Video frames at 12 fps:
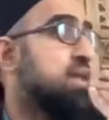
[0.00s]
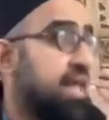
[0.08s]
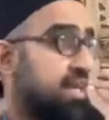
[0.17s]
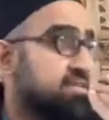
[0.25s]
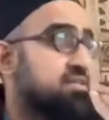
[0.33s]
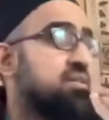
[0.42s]

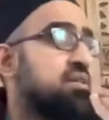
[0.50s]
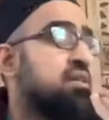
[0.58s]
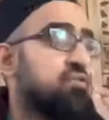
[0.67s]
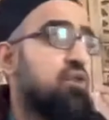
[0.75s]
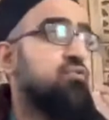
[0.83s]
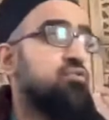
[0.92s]
Less
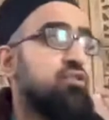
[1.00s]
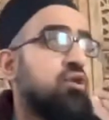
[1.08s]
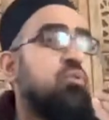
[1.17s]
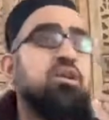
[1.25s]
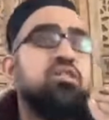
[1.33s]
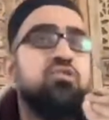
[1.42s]
than
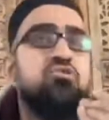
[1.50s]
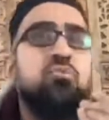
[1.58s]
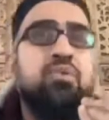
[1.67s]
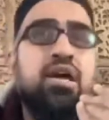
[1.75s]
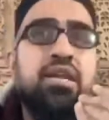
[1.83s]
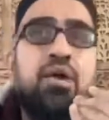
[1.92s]
what are in this room
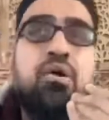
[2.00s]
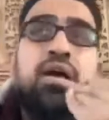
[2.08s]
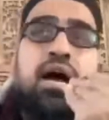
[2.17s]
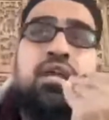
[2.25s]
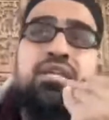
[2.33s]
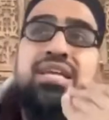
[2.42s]
right now.
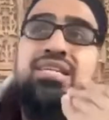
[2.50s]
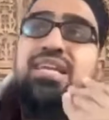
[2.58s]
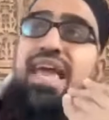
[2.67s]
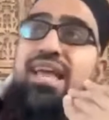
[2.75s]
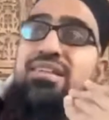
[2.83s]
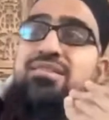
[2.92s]
And yet
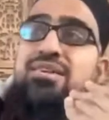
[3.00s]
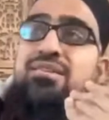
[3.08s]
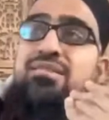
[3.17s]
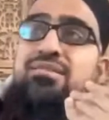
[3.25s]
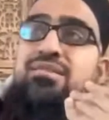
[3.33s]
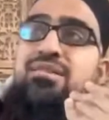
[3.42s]
he
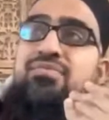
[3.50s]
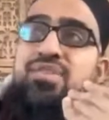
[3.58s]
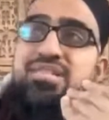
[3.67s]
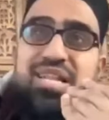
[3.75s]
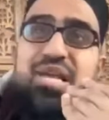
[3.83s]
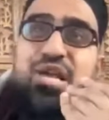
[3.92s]
ended the
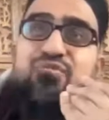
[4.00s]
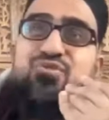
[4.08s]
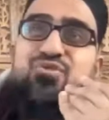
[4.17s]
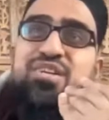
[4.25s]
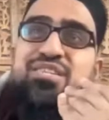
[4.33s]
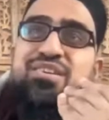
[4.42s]
slave
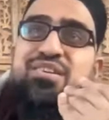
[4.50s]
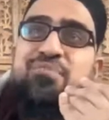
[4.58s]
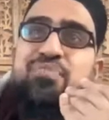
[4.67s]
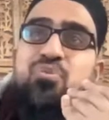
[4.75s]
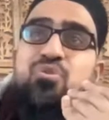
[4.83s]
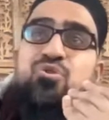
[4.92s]
trade,
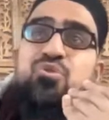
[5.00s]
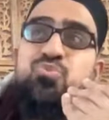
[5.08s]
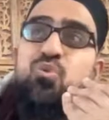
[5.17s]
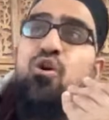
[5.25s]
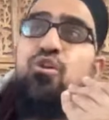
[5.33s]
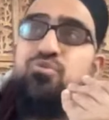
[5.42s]
which was
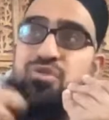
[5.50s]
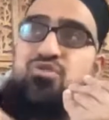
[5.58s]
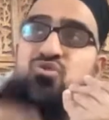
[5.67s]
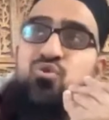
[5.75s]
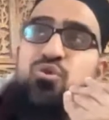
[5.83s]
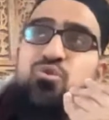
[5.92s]
what?
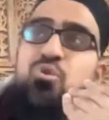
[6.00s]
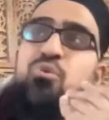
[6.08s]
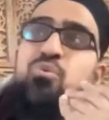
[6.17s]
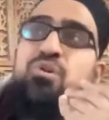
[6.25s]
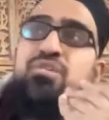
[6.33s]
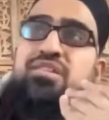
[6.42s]
Destroying the
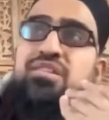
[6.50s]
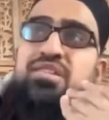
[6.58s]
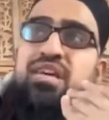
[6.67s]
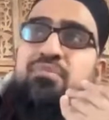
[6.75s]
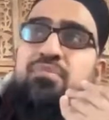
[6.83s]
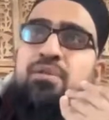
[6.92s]
whole world at the
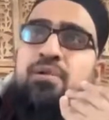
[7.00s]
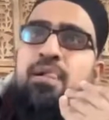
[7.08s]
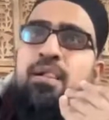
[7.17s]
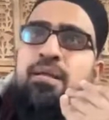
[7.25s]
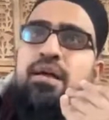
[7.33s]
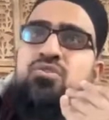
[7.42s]
time.
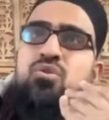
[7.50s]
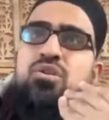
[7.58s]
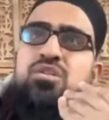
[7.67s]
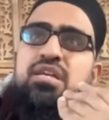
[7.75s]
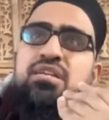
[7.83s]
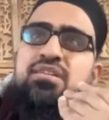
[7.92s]
Yeah, so
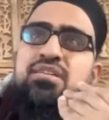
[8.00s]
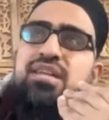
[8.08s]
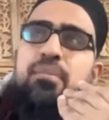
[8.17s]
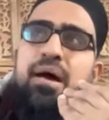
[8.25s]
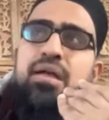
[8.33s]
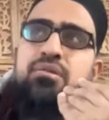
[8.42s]
it isn't
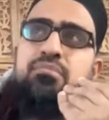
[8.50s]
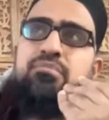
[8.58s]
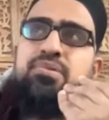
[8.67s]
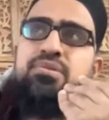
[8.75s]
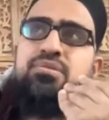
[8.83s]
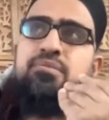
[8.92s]
about
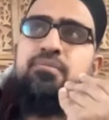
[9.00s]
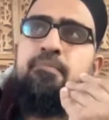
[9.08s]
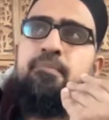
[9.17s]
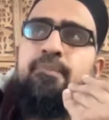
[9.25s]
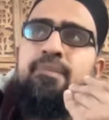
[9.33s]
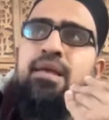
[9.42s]
numbers.
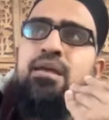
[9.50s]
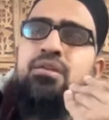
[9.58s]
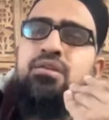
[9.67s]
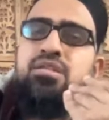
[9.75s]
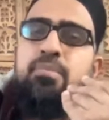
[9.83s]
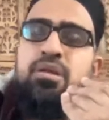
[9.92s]
Yeah,
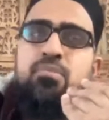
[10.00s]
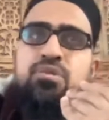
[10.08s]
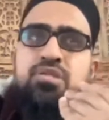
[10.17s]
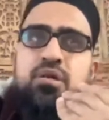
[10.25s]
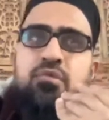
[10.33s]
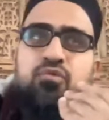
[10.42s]
it isn't about
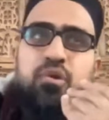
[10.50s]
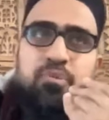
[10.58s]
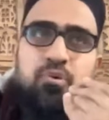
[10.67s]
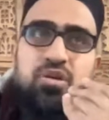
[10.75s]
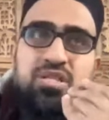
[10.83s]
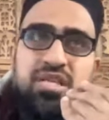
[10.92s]
numbers. The
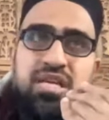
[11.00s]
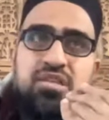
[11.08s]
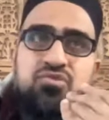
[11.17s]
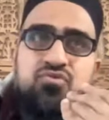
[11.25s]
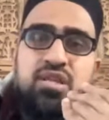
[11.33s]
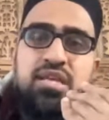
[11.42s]
point here
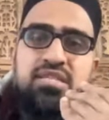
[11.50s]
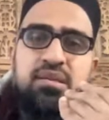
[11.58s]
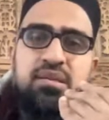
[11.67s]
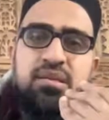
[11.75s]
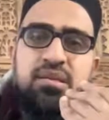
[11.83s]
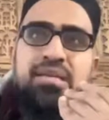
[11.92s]
is really it's
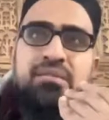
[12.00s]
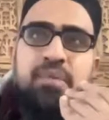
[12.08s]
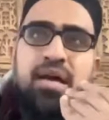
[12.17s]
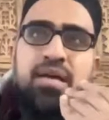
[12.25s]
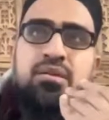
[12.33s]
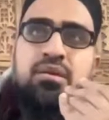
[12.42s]
about
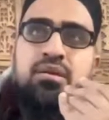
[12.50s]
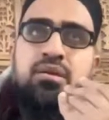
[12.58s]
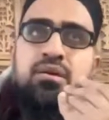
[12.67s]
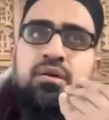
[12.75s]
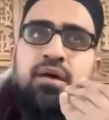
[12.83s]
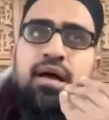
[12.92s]
iman.
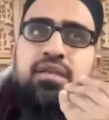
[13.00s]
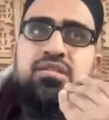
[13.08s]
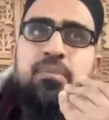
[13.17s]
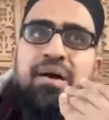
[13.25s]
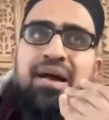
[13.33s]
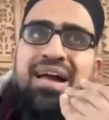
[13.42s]
And it's
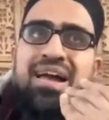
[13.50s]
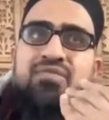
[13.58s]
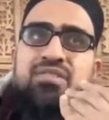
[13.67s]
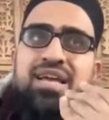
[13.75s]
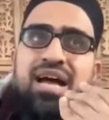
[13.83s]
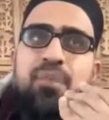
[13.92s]
about
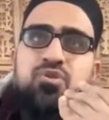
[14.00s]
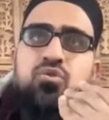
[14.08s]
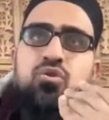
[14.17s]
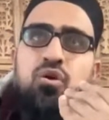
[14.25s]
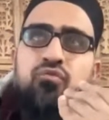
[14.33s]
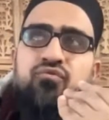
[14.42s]
having the
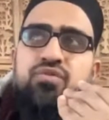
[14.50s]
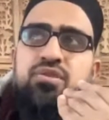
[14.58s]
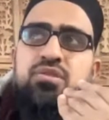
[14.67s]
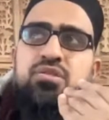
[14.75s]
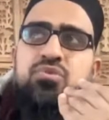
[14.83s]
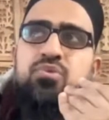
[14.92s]
absolute
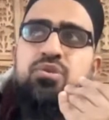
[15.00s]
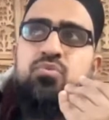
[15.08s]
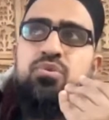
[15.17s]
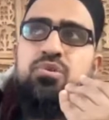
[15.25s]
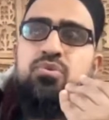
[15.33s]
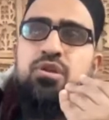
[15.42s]
confidence
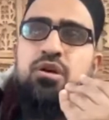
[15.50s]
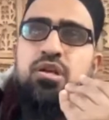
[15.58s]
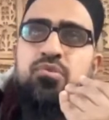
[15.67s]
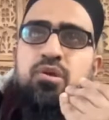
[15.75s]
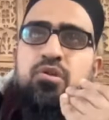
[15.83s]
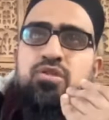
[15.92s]
with
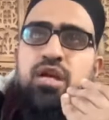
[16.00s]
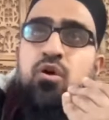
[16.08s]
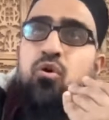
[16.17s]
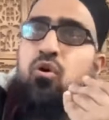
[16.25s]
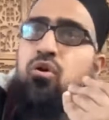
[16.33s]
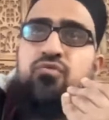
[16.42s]
Allah subhanahu wa ta'ala.
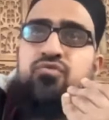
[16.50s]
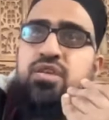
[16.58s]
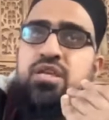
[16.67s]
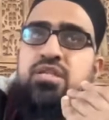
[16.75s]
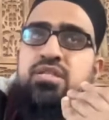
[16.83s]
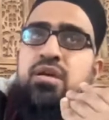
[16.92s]
All of
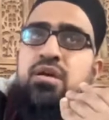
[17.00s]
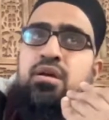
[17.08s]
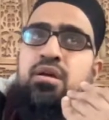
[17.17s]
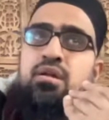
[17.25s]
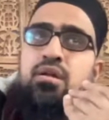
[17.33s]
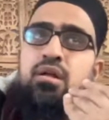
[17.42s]
these
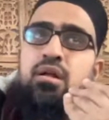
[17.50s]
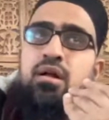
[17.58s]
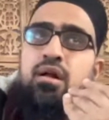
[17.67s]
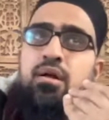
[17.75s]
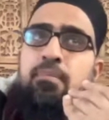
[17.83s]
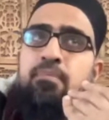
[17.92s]

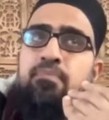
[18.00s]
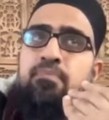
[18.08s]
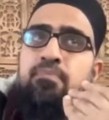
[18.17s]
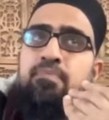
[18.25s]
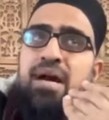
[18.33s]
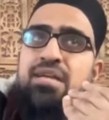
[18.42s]

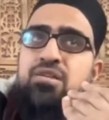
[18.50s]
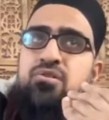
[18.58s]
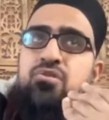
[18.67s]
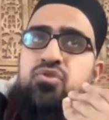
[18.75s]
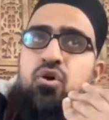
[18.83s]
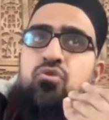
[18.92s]

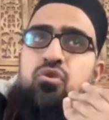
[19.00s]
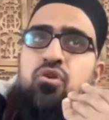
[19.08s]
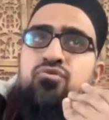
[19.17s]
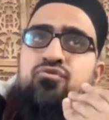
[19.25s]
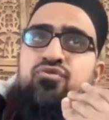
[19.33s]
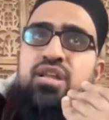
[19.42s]
battles
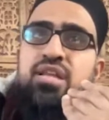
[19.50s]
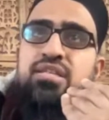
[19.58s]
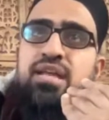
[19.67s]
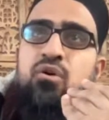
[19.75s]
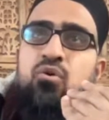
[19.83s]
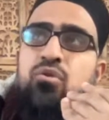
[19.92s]
are revealing
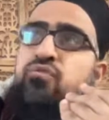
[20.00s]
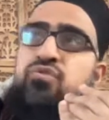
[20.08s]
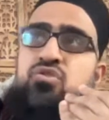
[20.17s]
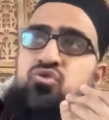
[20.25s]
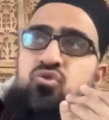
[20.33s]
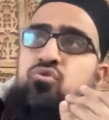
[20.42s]
that. All of
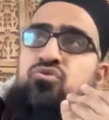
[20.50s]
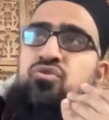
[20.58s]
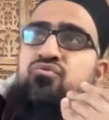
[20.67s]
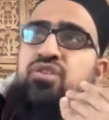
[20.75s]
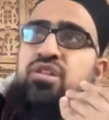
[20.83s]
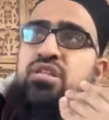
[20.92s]
these stories
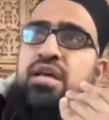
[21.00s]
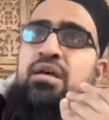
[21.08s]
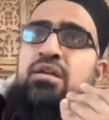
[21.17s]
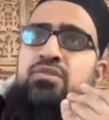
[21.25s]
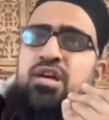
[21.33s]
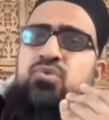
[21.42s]
are revealing
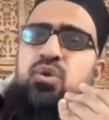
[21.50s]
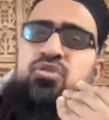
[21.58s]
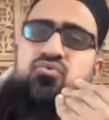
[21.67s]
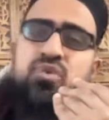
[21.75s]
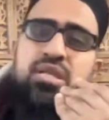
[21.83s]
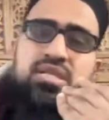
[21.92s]
that. That's why
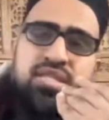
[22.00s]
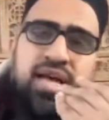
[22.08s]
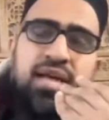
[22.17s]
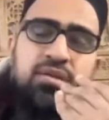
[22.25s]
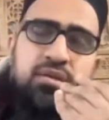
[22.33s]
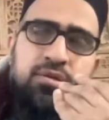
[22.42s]
it's really
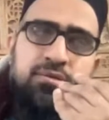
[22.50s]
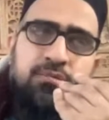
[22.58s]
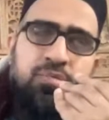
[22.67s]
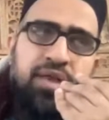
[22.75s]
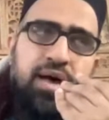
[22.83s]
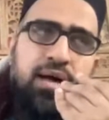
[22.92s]
sad
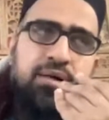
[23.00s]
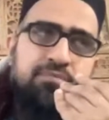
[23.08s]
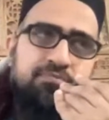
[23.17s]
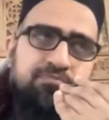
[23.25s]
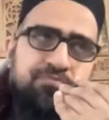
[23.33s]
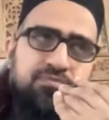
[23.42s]
that